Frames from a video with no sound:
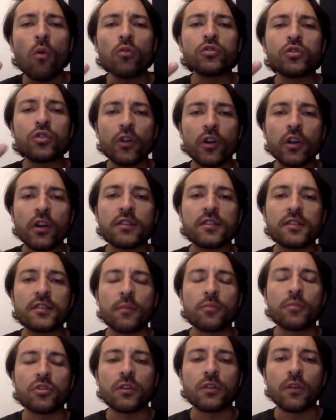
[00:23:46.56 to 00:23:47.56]
was your
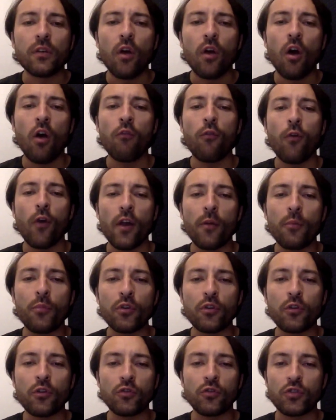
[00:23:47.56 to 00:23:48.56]
conception of what a
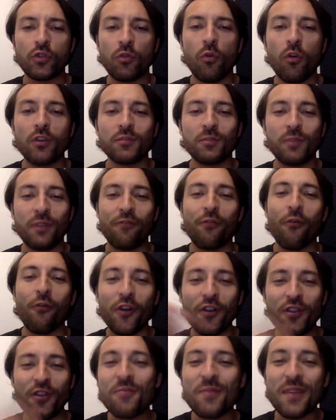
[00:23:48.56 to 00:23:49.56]
producer was before
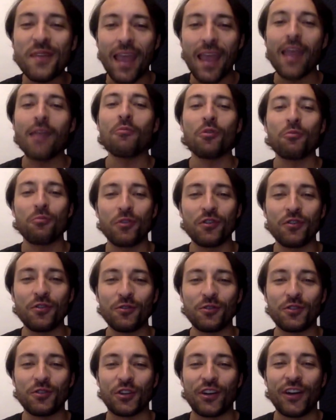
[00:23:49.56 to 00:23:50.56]
you became a
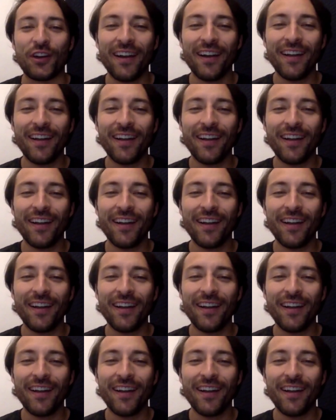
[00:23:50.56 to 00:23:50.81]
producer?